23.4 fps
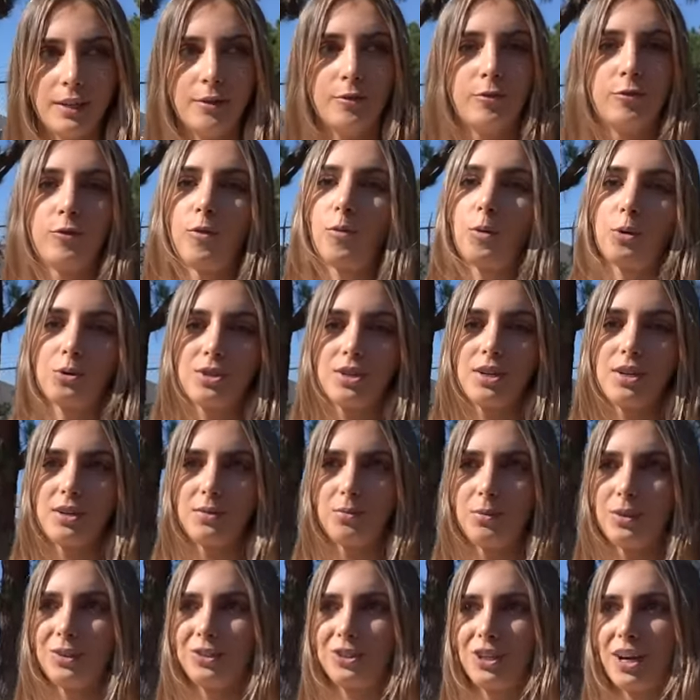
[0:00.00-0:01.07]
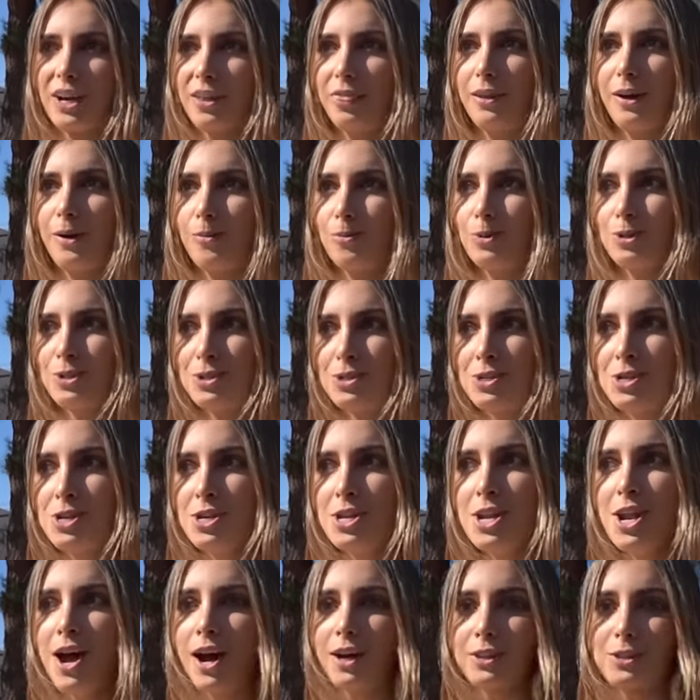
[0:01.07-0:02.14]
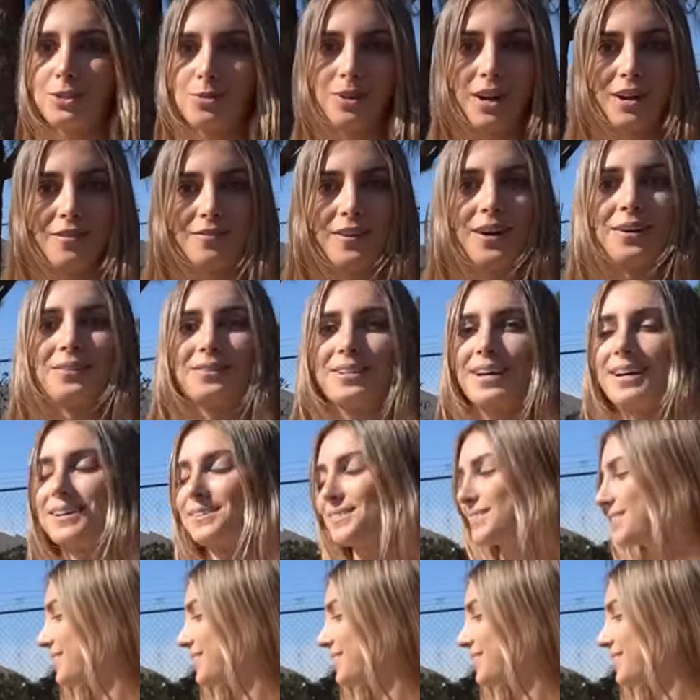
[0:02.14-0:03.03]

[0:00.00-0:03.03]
in Forza, which I thought was nuts when I found out.